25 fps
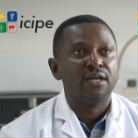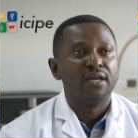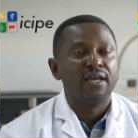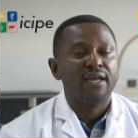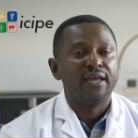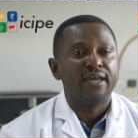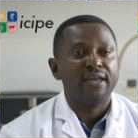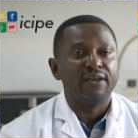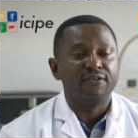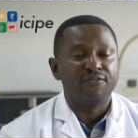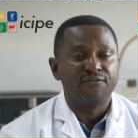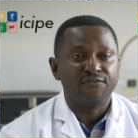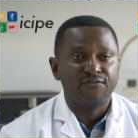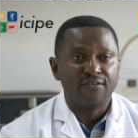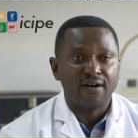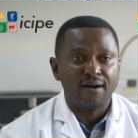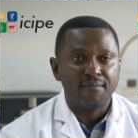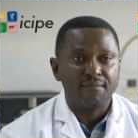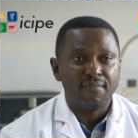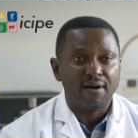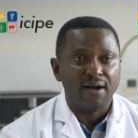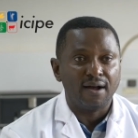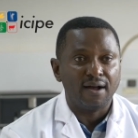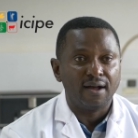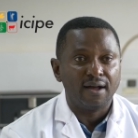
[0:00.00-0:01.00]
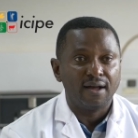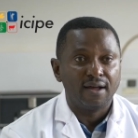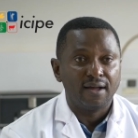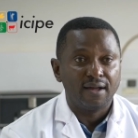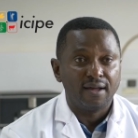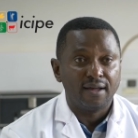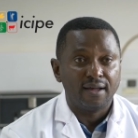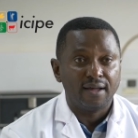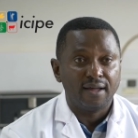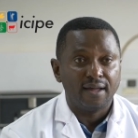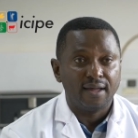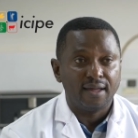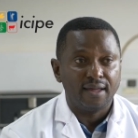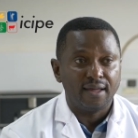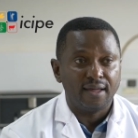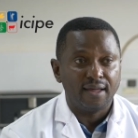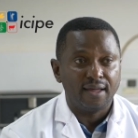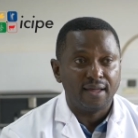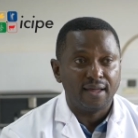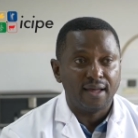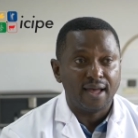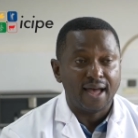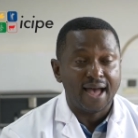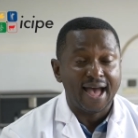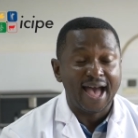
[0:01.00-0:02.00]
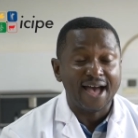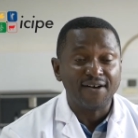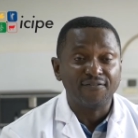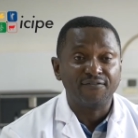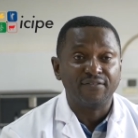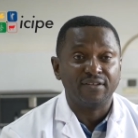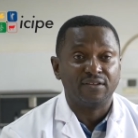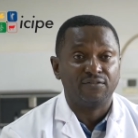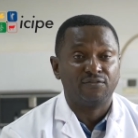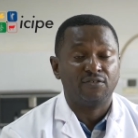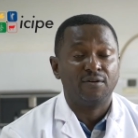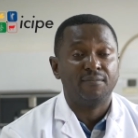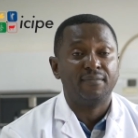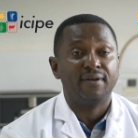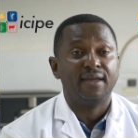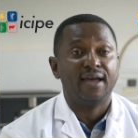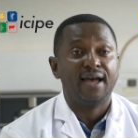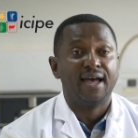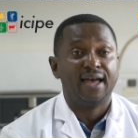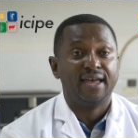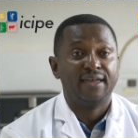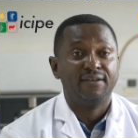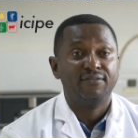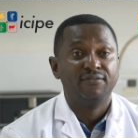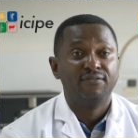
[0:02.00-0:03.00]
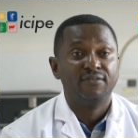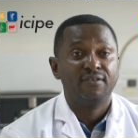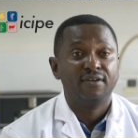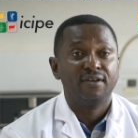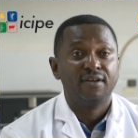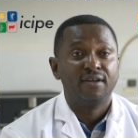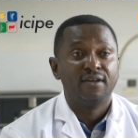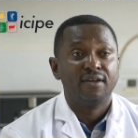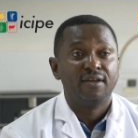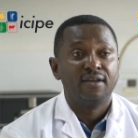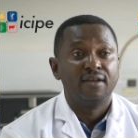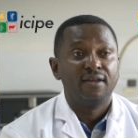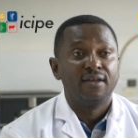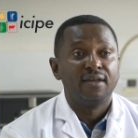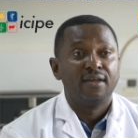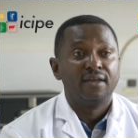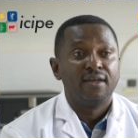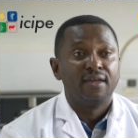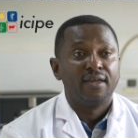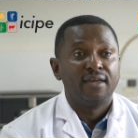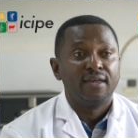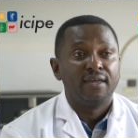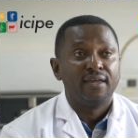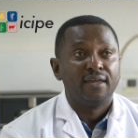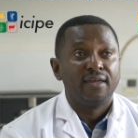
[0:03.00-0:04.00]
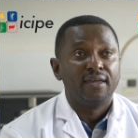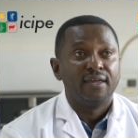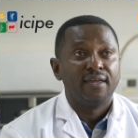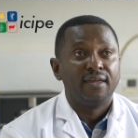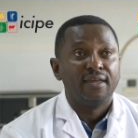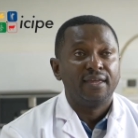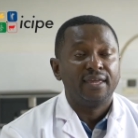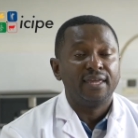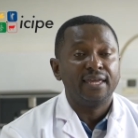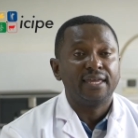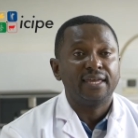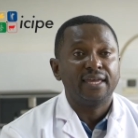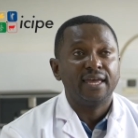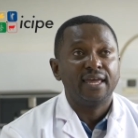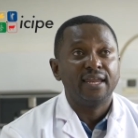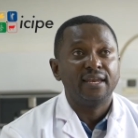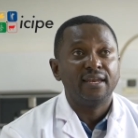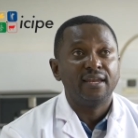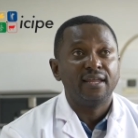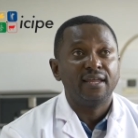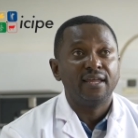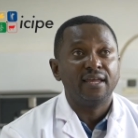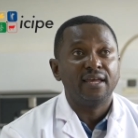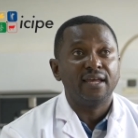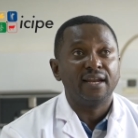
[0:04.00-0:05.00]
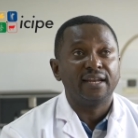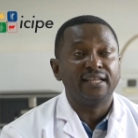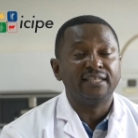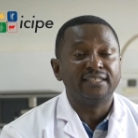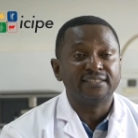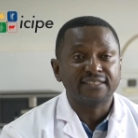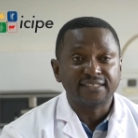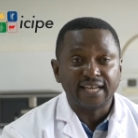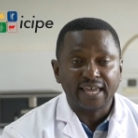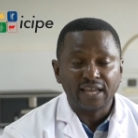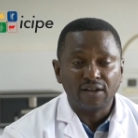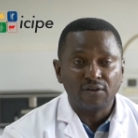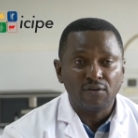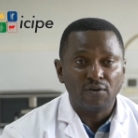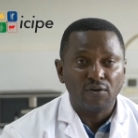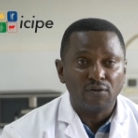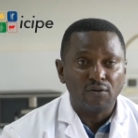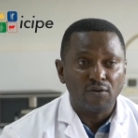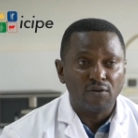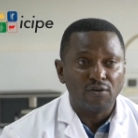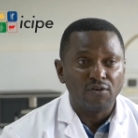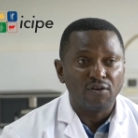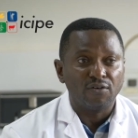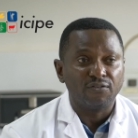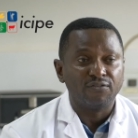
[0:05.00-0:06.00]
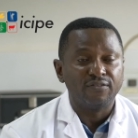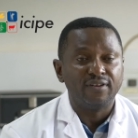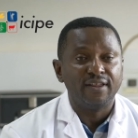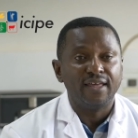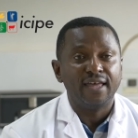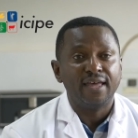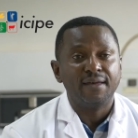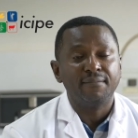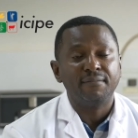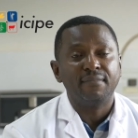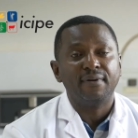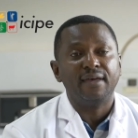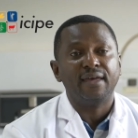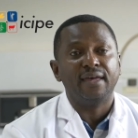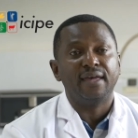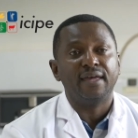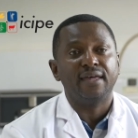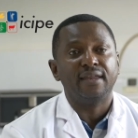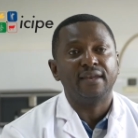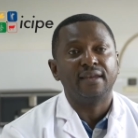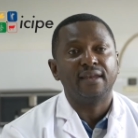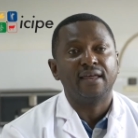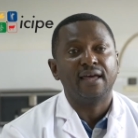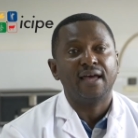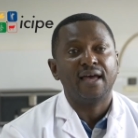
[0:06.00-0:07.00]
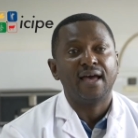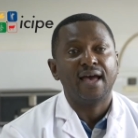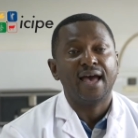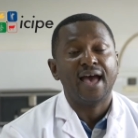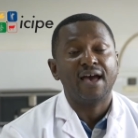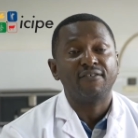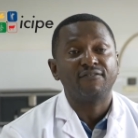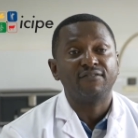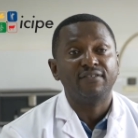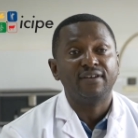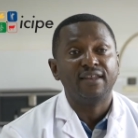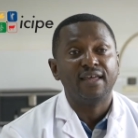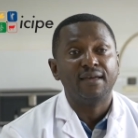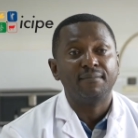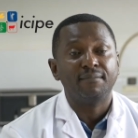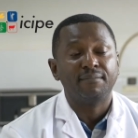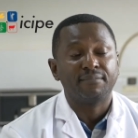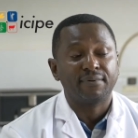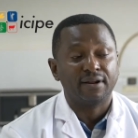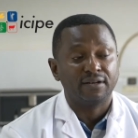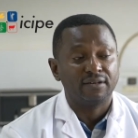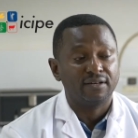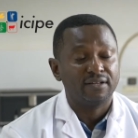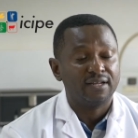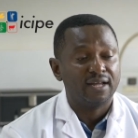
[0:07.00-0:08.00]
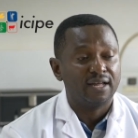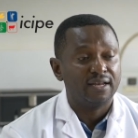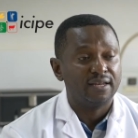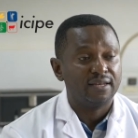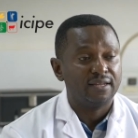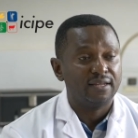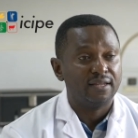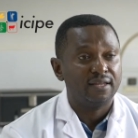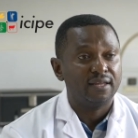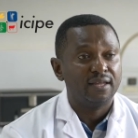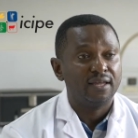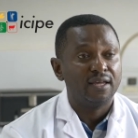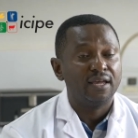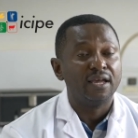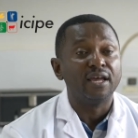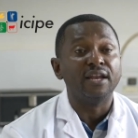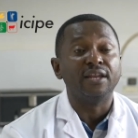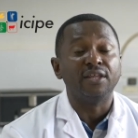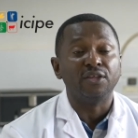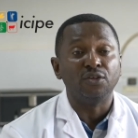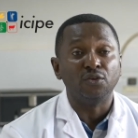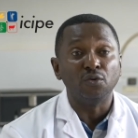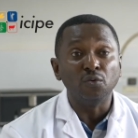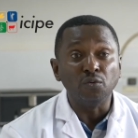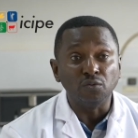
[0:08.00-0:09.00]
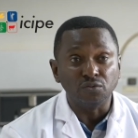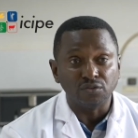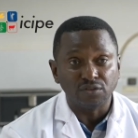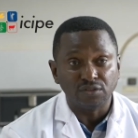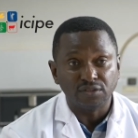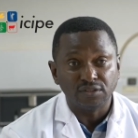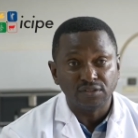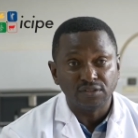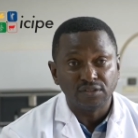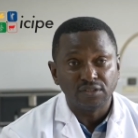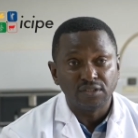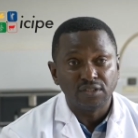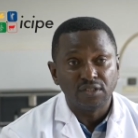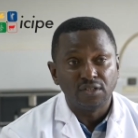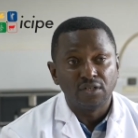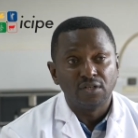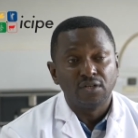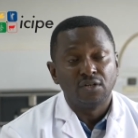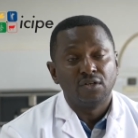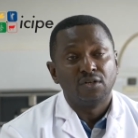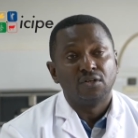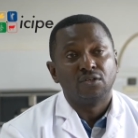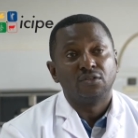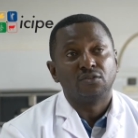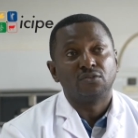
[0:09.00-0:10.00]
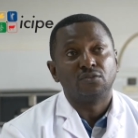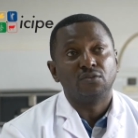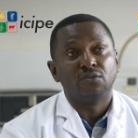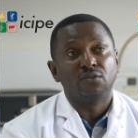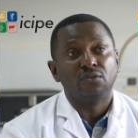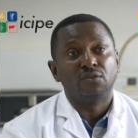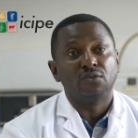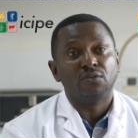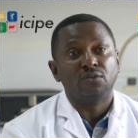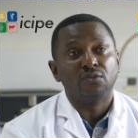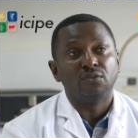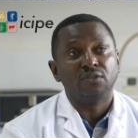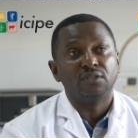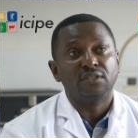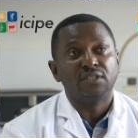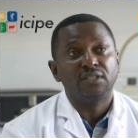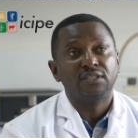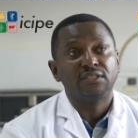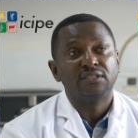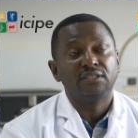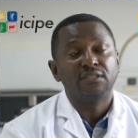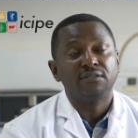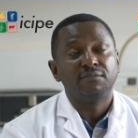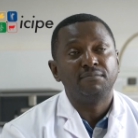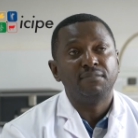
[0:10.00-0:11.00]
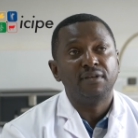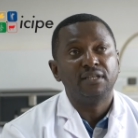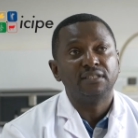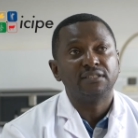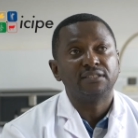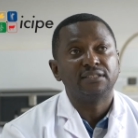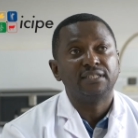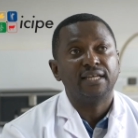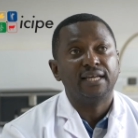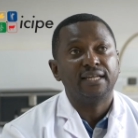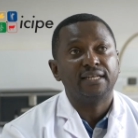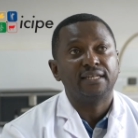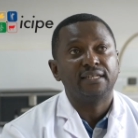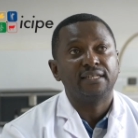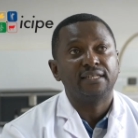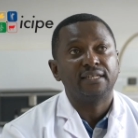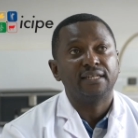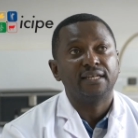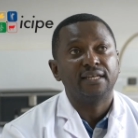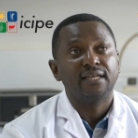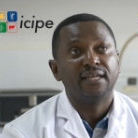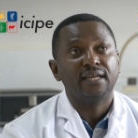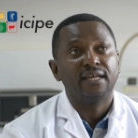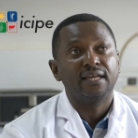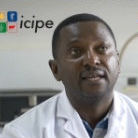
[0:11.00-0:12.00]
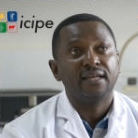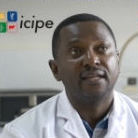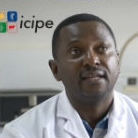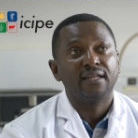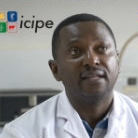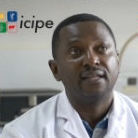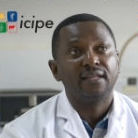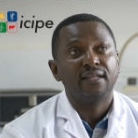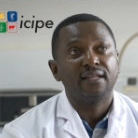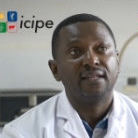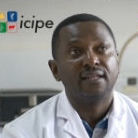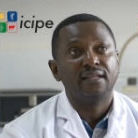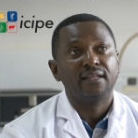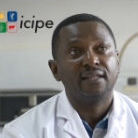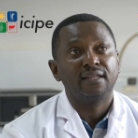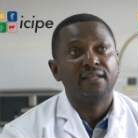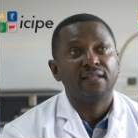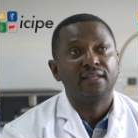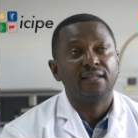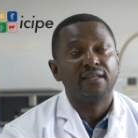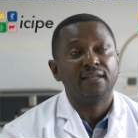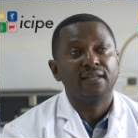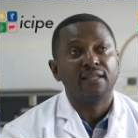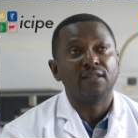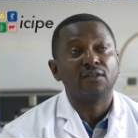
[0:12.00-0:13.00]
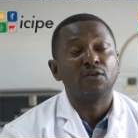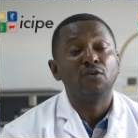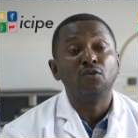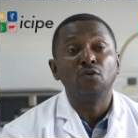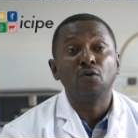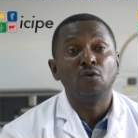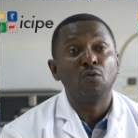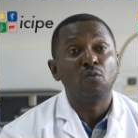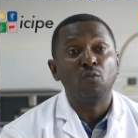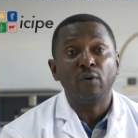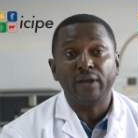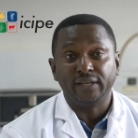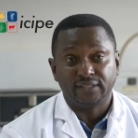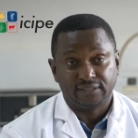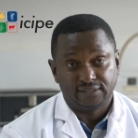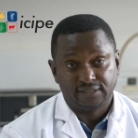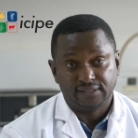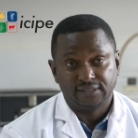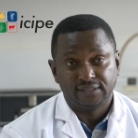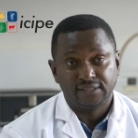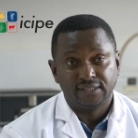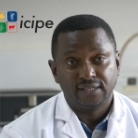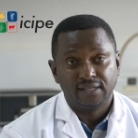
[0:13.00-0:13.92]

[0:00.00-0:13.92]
a farmer uh, harvests from a hive, he can recycle all of them and have them practically reused. So this is, means that uh, there's no waste